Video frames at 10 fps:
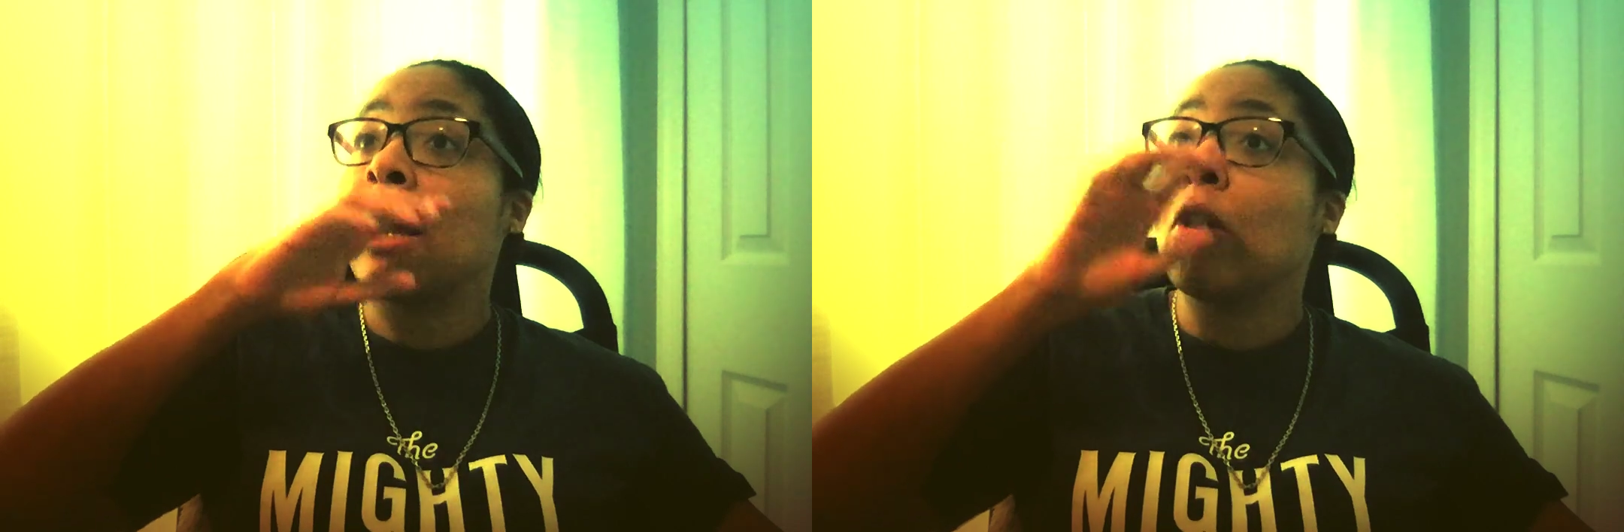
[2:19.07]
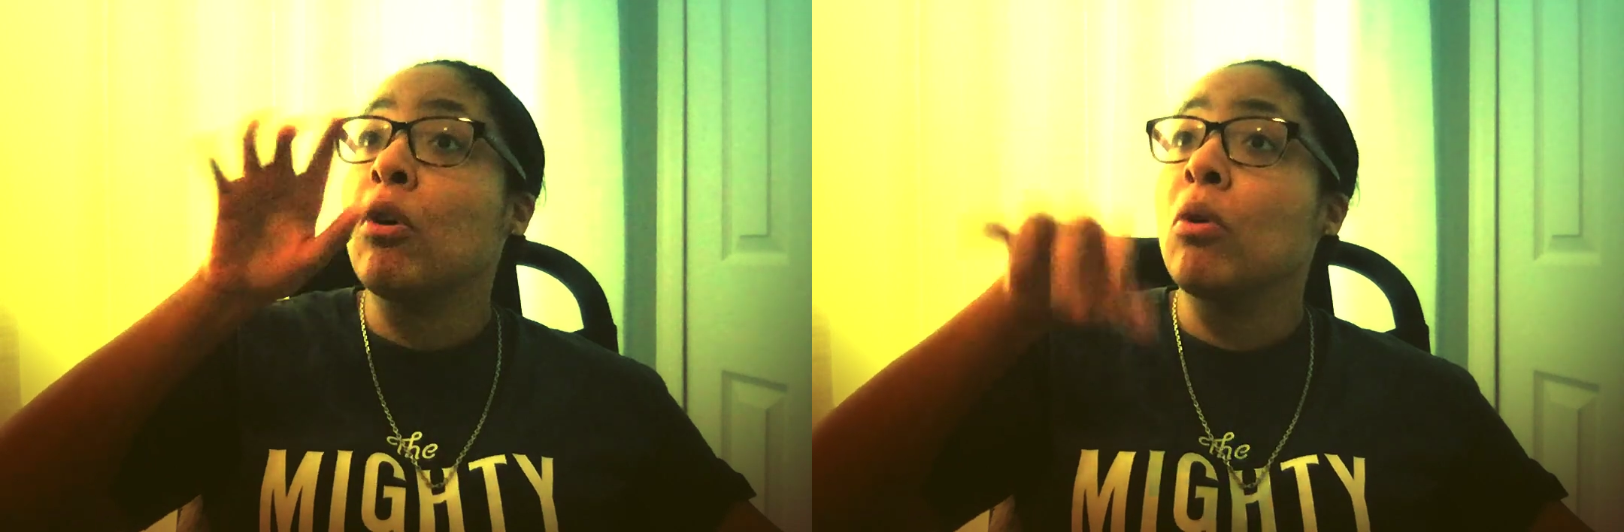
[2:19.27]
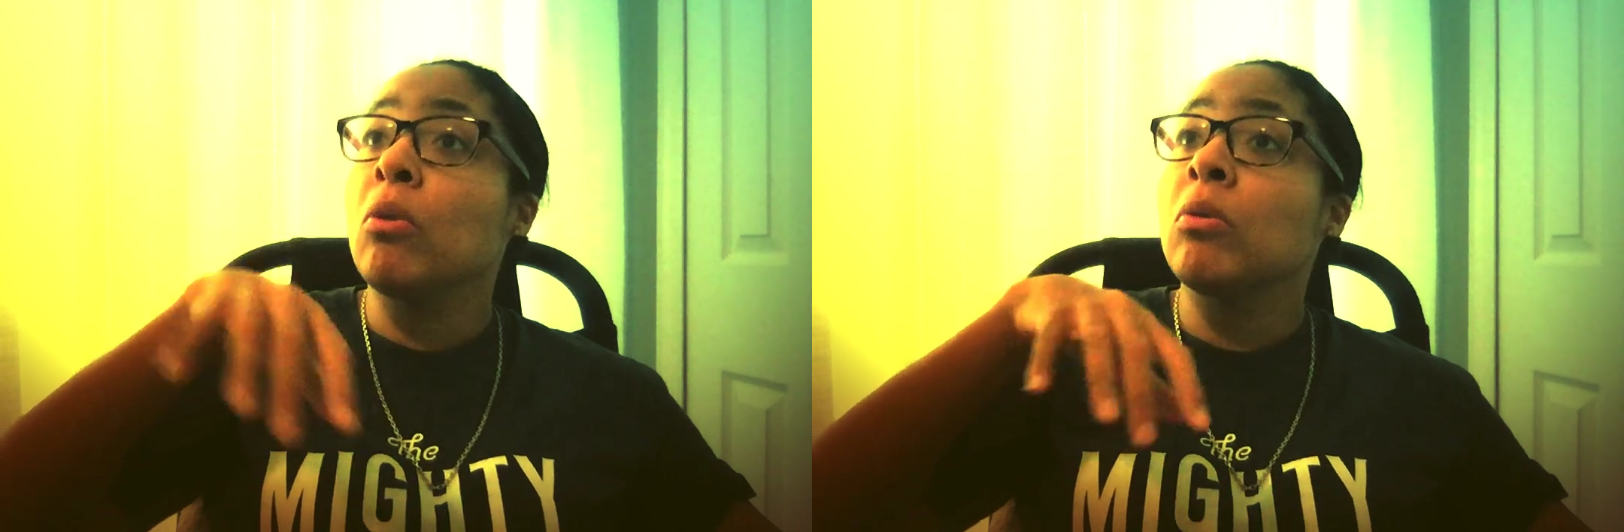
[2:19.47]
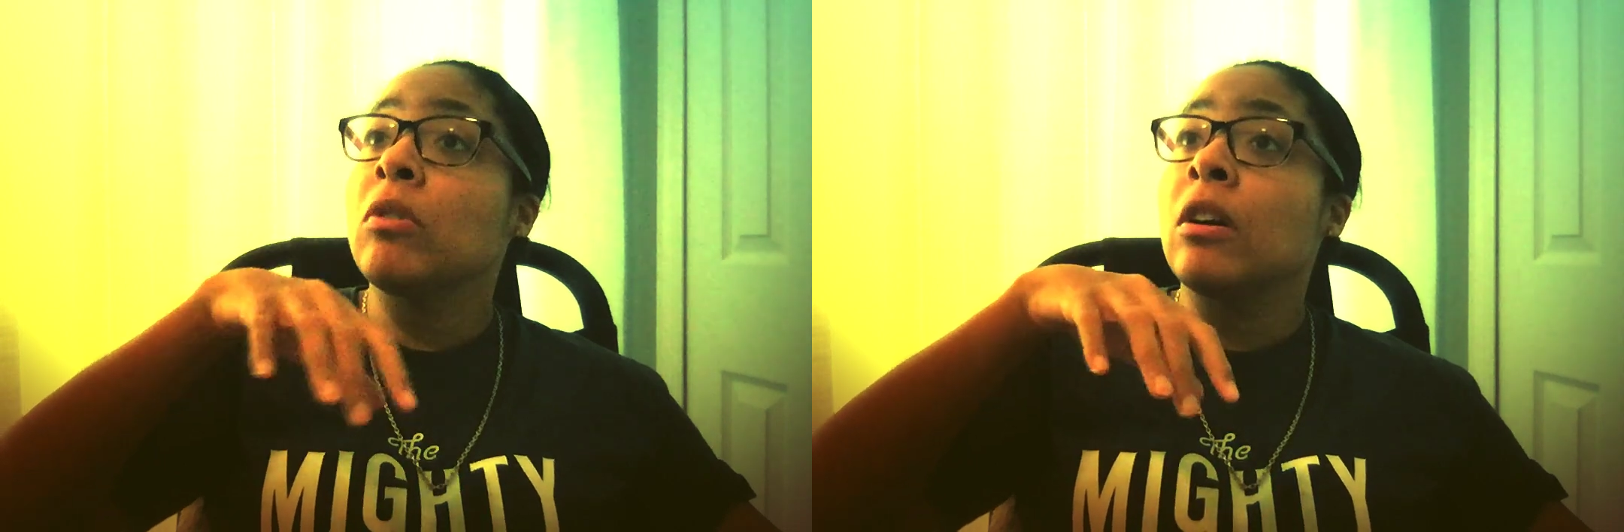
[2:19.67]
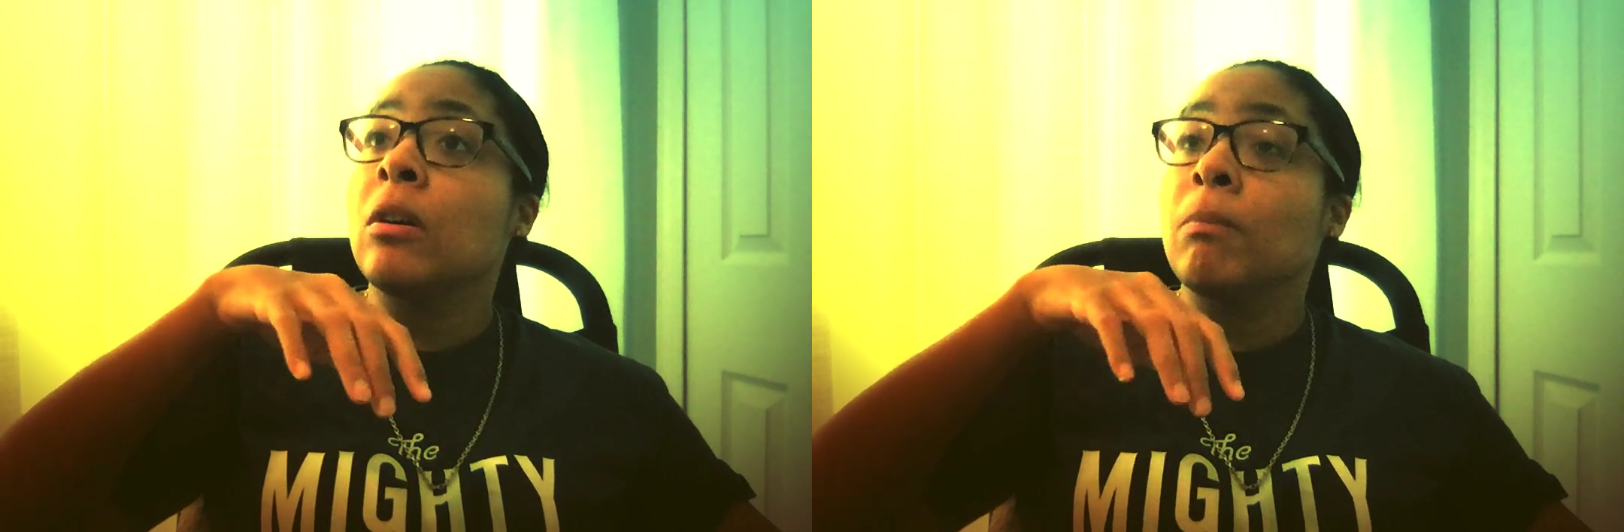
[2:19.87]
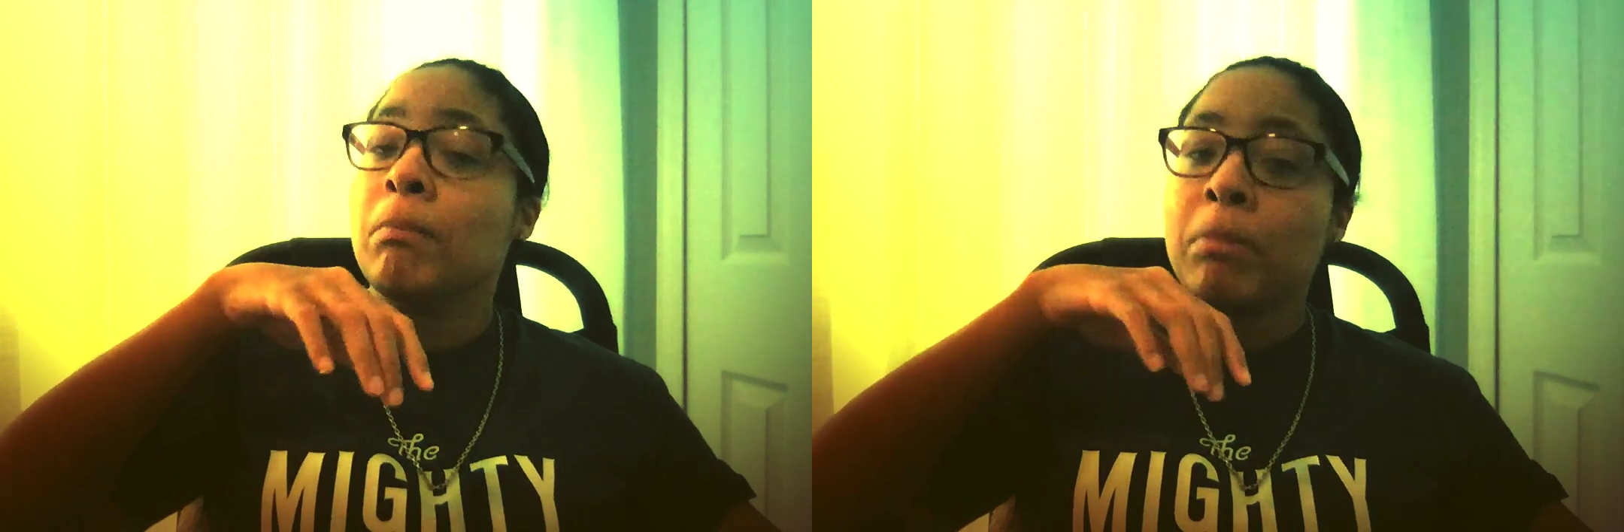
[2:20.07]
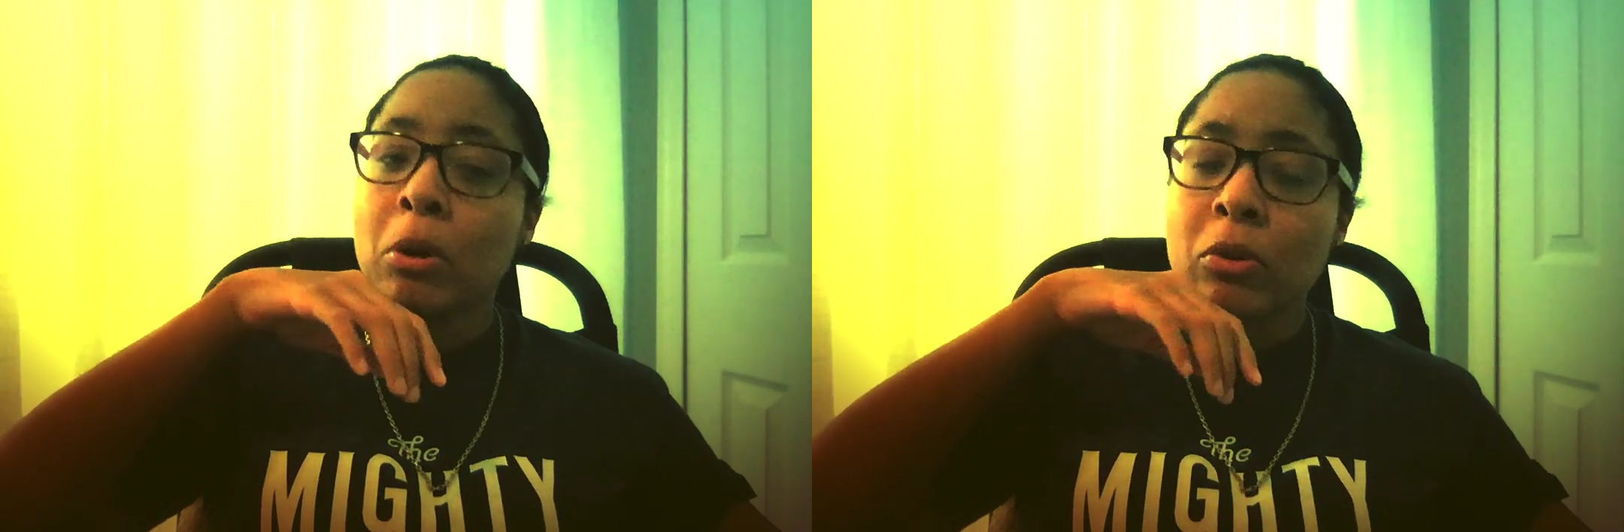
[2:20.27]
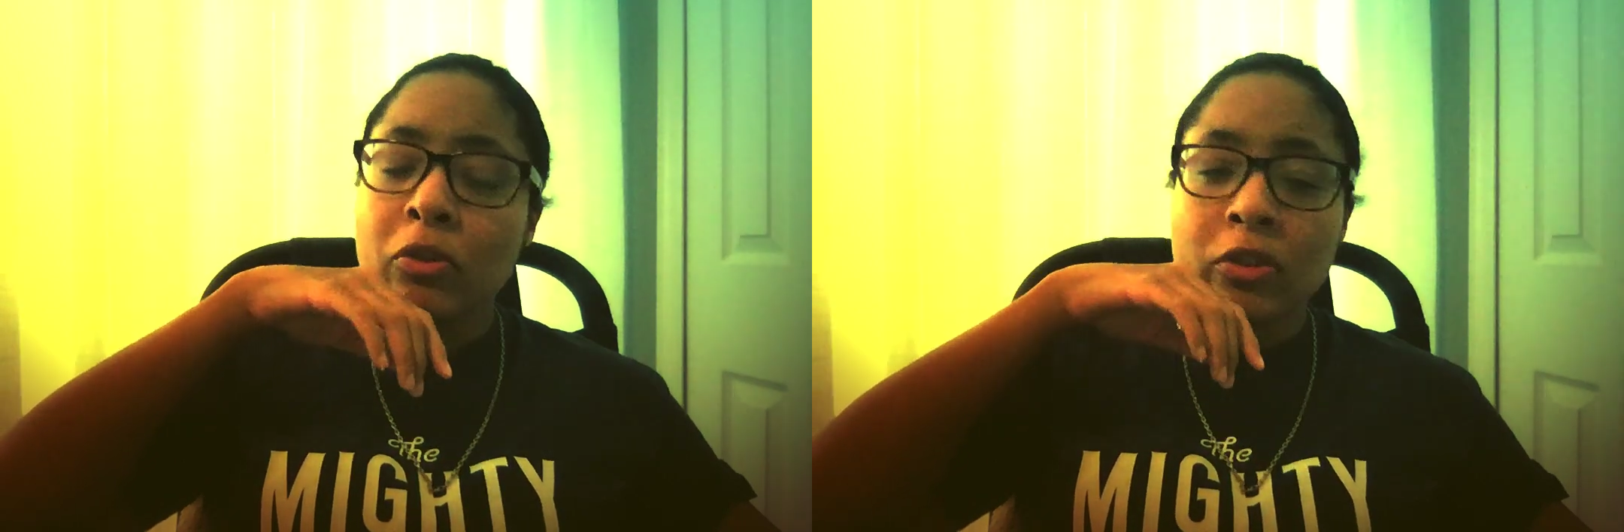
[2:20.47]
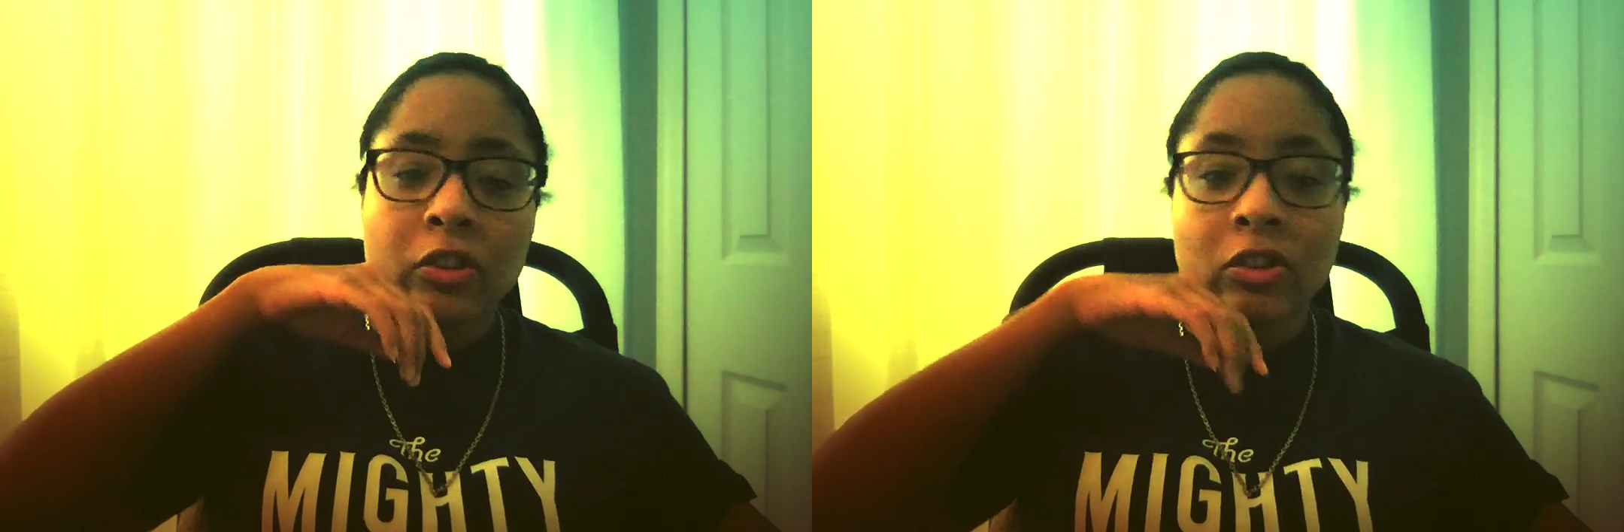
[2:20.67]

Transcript: old poetry